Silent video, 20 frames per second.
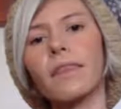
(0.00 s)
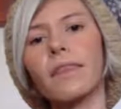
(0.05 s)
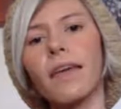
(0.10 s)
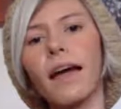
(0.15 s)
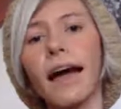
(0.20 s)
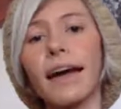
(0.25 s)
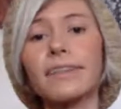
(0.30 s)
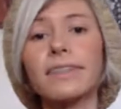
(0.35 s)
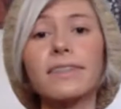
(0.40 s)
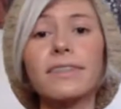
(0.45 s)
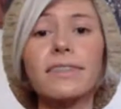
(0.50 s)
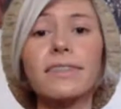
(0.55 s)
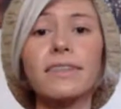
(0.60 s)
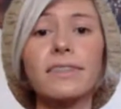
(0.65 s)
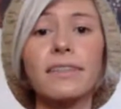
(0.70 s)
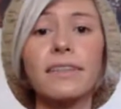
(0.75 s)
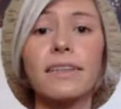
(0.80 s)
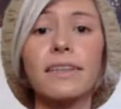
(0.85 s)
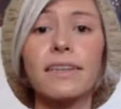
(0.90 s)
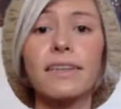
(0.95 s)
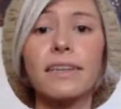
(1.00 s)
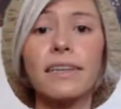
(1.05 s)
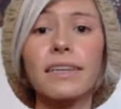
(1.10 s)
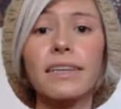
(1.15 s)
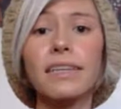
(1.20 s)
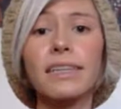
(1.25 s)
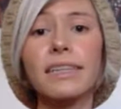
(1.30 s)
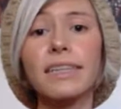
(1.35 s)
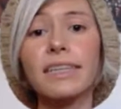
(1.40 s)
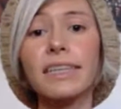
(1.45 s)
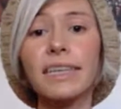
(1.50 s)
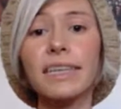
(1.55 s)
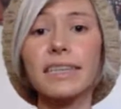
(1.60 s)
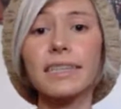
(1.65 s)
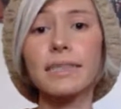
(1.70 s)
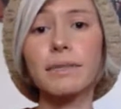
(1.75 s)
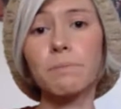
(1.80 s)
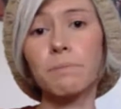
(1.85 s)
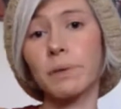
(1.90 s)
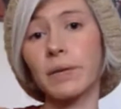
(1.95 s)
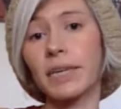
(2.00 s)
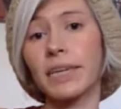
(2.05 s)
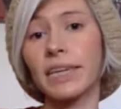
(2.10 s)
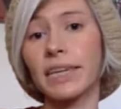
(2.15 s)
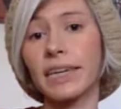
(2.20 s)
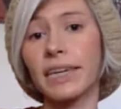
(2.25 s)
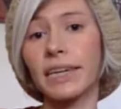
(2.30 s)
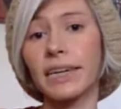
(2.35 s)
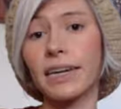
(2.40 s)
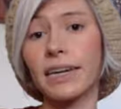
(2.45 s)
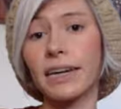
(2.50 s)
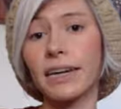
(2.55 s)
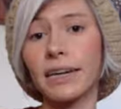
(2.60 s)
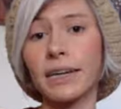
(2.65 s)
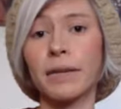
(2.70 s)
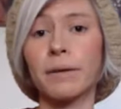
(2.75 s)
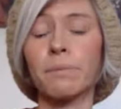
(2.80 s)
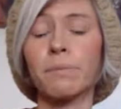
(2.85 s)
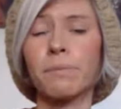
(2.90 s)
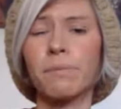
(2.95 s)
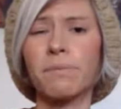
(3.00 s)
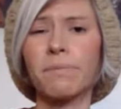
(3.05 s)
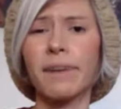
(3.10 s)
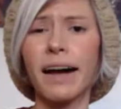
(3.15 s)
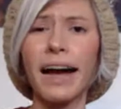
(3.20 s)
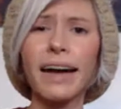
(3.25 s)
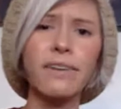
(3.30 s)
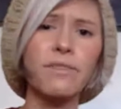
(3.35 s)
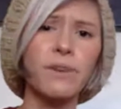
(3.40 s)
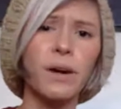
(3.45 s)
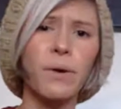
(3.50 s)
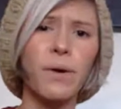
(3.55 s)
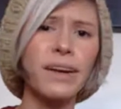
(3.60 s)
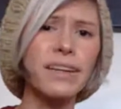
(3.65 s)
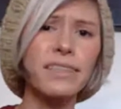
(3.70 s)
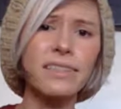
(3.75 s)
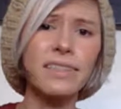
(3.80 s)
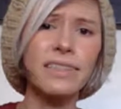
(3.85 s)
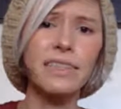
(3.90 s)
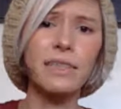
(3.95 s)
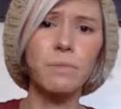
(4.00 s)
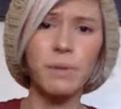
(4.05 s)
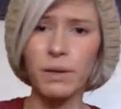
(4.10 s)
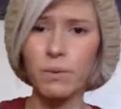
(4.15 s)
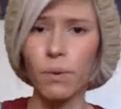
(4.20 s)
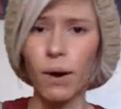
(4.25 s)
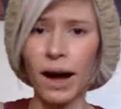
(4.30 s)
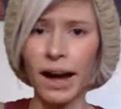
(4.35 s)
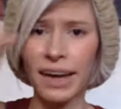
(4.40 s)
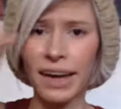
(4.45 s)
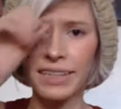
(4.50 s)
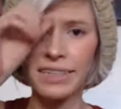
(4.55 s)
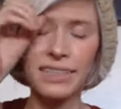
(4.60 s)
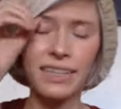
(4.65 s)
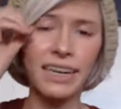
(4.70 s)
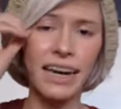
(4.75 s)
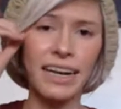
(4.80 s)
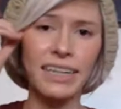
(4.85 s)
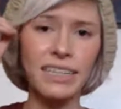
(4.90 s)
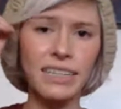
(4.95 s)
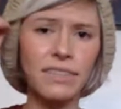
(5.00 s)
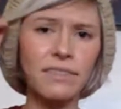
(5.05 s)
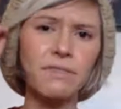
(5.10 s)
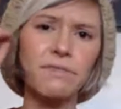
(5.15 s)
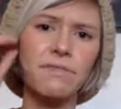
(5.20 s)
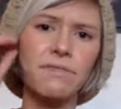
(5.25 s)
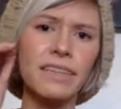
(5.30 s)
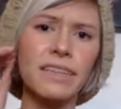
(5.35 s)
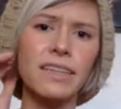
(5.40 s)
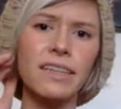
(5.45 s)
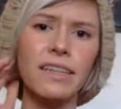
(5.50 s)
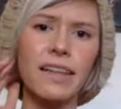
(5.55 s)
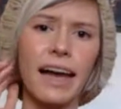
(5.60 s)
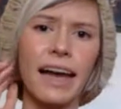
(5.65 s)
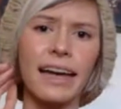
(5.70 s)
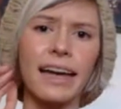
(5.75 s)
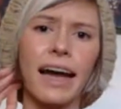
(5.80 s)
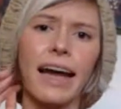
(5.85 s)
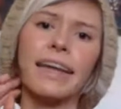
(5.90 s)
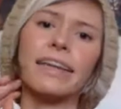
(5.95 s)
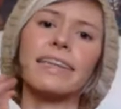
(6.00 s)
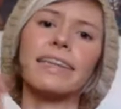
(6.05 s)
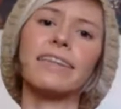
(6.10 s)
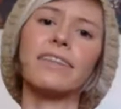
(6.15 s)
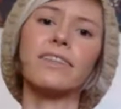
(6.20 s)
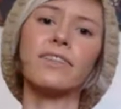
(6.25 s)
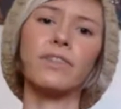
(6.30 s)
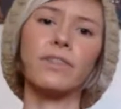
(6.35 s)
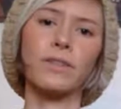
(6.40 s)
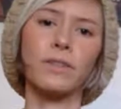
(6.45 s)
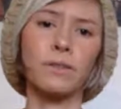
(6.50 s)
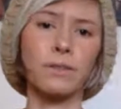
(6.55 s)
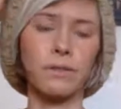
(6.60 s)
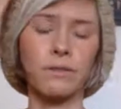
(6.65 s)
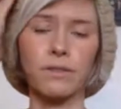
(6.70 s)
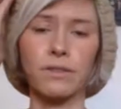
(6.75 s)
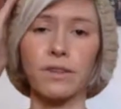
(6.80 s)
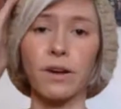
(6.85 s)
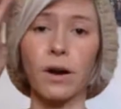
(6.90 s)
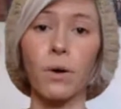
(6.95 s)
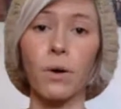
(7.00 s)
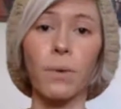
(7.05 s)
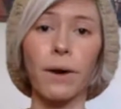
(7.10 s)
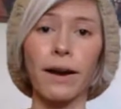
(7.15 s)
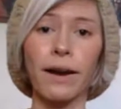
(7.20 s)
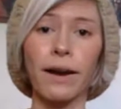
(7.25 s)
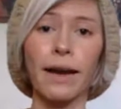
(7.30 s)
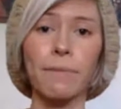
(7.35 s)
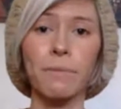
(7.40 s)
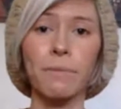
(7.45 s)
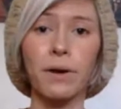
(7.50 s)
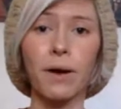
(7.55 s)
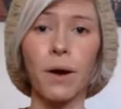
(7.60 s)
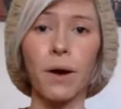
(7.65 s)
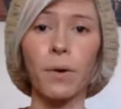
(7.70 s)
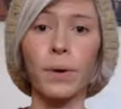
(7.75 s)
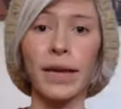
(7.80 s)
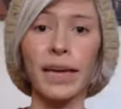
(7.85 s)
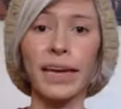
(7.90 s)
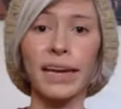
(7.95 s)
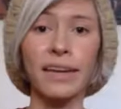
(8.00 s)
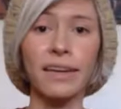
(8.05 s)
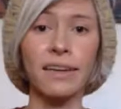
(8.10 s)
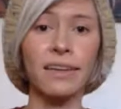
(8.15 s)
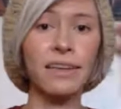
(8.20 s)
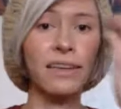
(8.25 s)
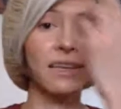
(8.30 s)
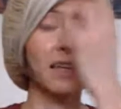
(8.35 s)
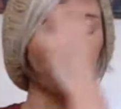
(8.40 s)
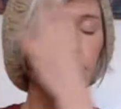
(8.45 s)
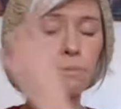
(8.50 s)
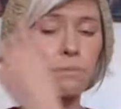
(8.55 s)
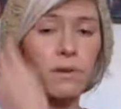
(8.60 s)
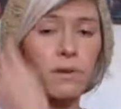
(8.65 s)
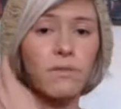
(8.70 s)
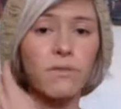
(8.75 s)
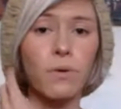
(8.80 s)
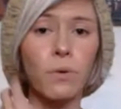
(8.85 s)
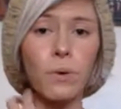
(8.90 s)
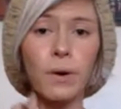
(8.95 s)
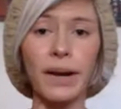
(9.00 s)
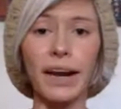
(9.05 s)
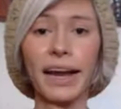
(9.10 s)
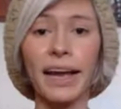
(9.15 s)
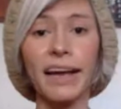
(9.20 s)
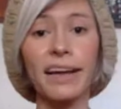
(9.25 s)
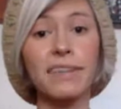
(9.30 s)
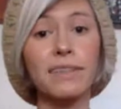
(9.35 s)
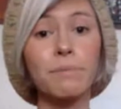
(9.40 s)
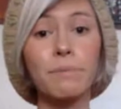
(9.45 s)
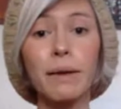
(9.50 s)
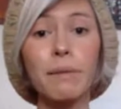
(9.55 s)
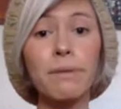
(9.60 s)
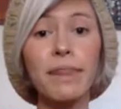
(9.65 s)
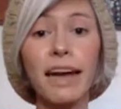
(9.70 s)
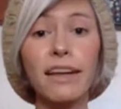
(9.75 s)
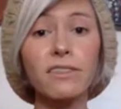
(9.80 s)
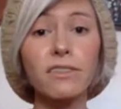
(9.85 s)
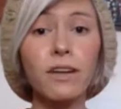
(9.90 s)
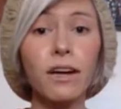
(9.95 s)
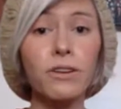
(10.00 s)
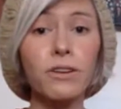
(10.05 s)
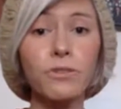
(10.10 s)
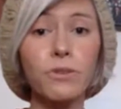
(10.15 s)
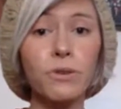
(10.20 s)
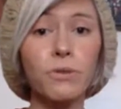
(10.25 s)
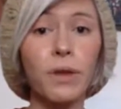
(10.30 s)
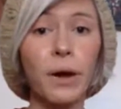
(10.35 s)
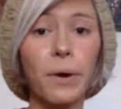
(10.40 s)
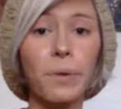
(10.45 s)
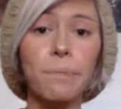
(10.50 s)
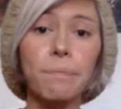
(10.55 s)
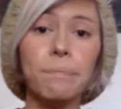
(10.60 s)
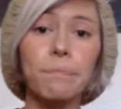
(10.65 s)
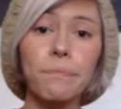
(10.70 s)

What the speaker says: I just need to be, I don't know, I just need to be wise. And I just feel like I need to know where I'm going beforehand. Maybe that's not true though.